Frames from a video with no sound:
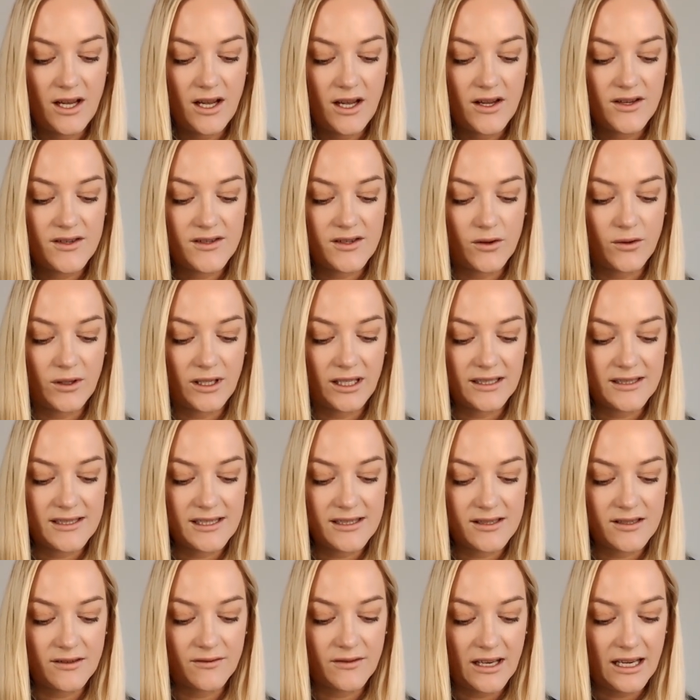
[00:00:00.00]
So it
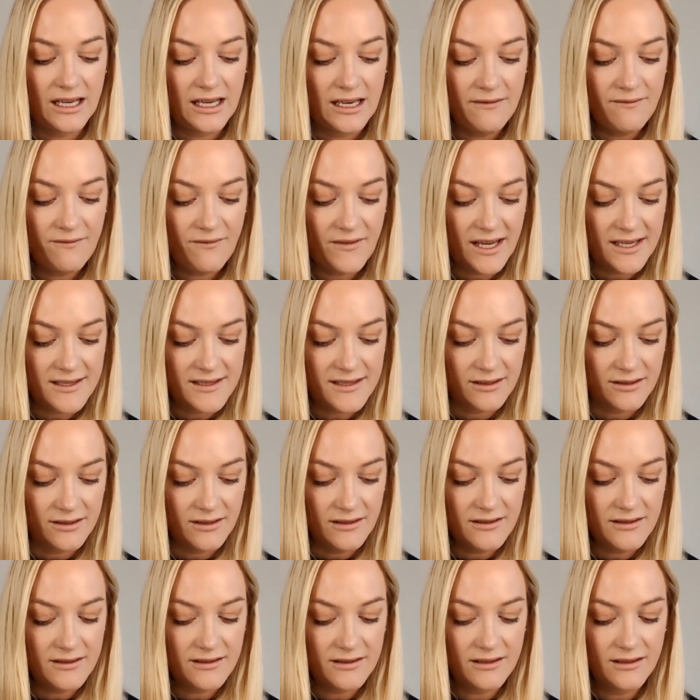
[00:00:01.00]
consists of lymph
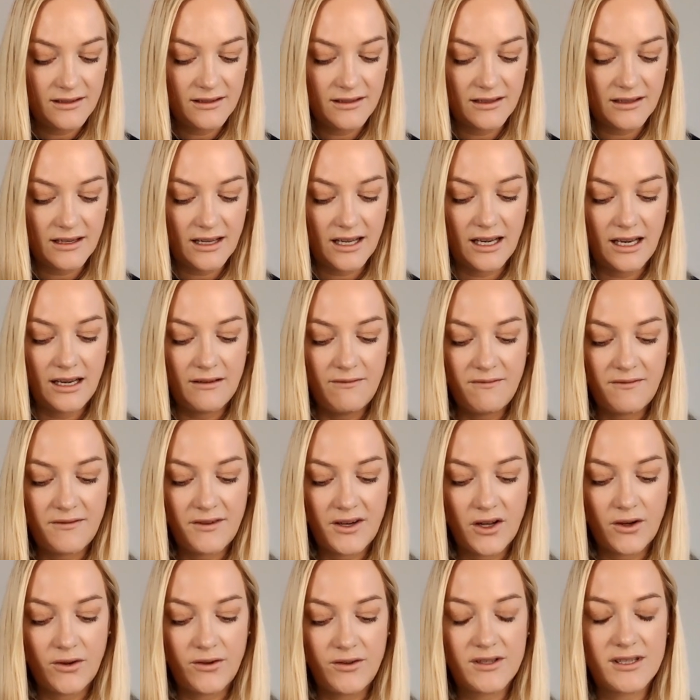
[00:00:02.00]
vessels and lymph
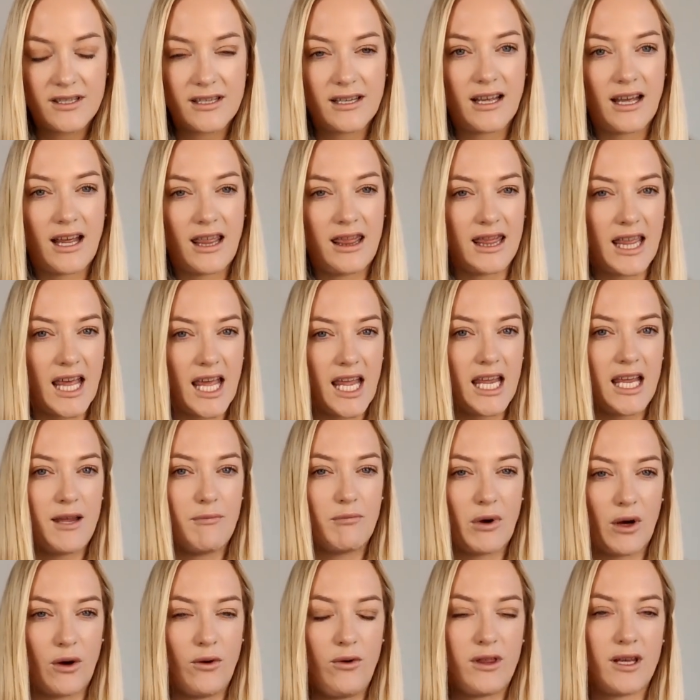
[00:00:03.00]
nodes, and they
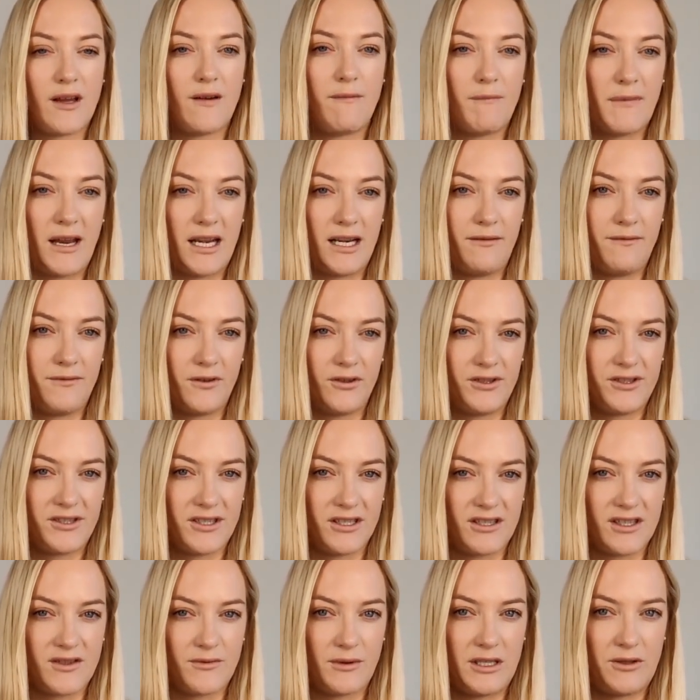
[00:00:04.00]
both have many
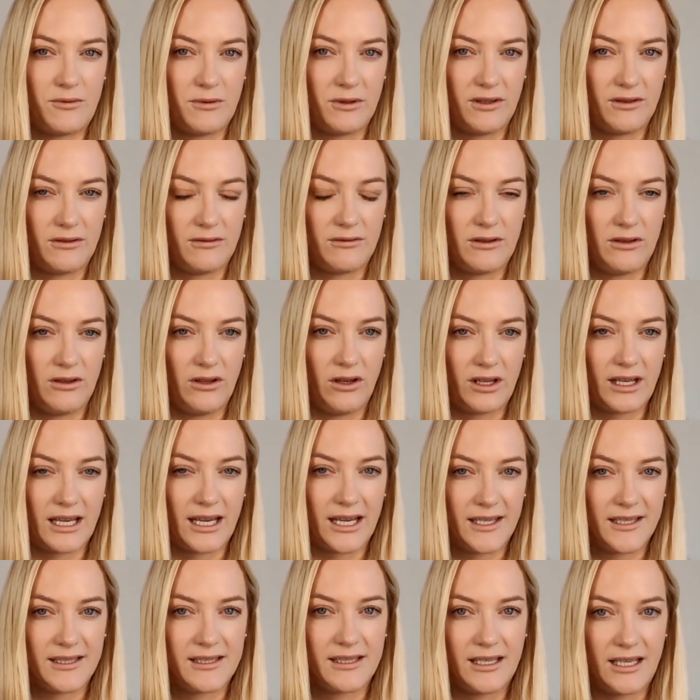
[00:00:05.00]
functions, which we'll look
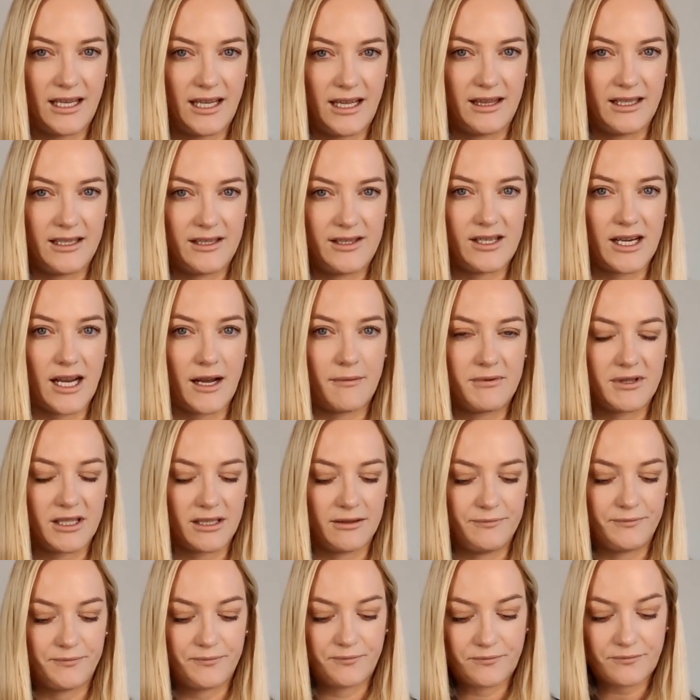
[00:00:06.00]
at in this chapter.
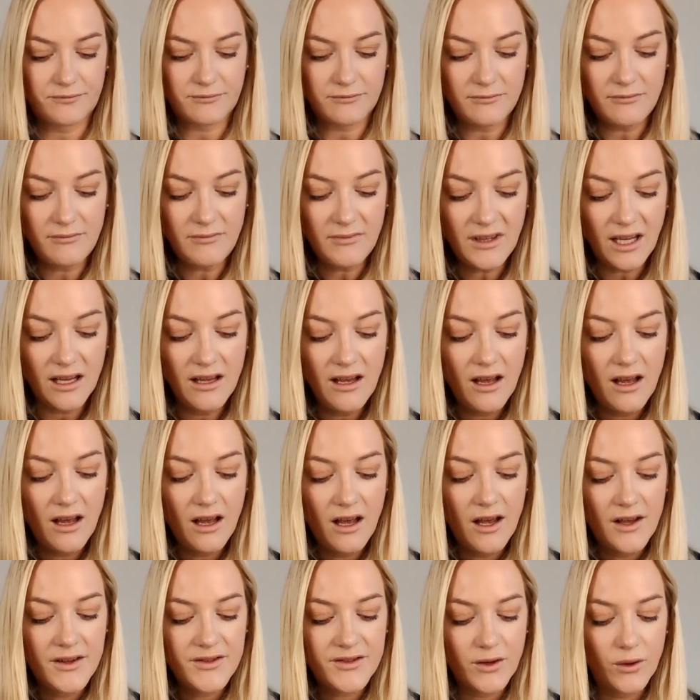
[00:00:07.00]

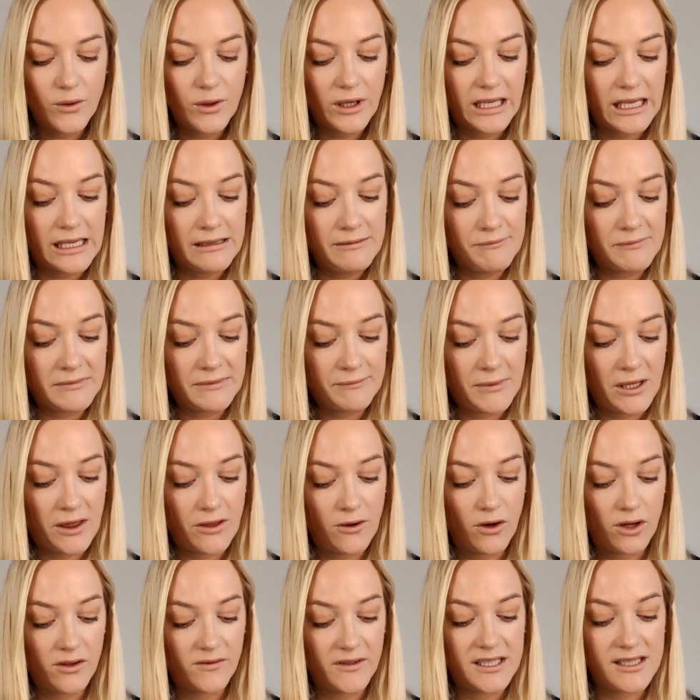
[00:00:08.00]
So it can be
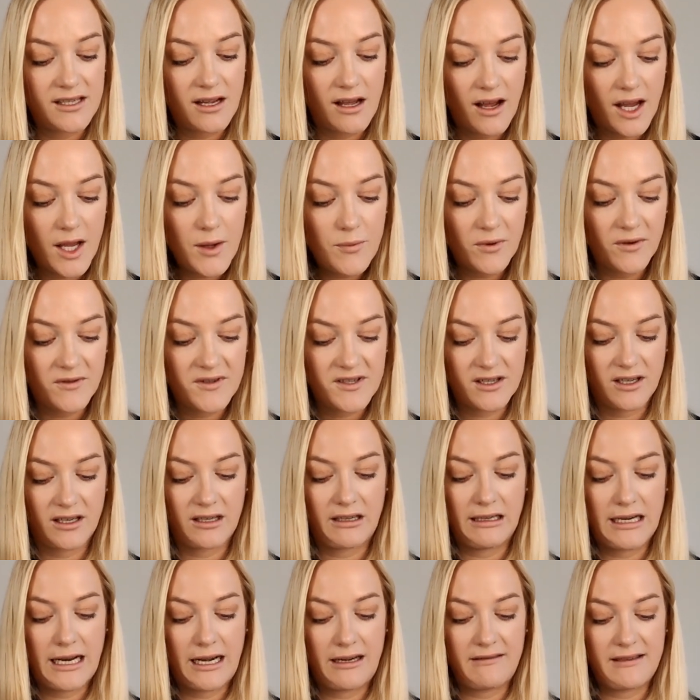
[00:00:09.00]
thought of a type of
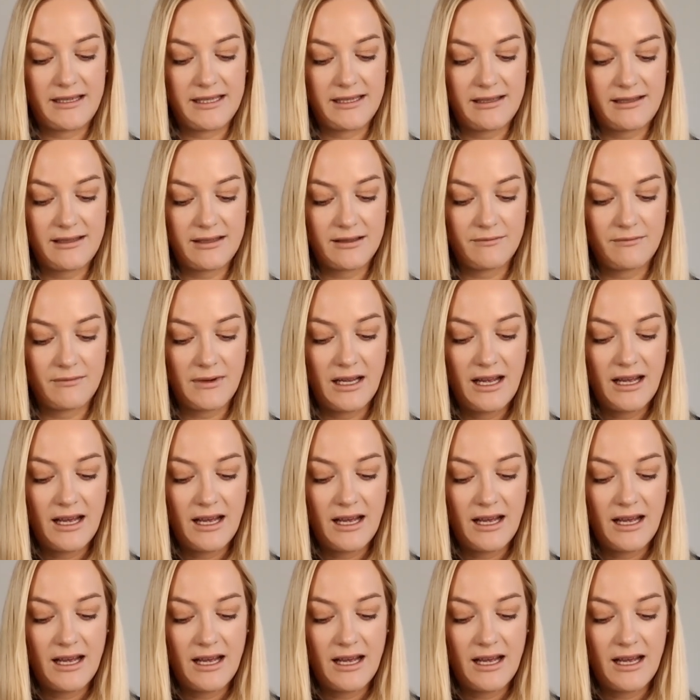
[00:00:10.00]
circulatory system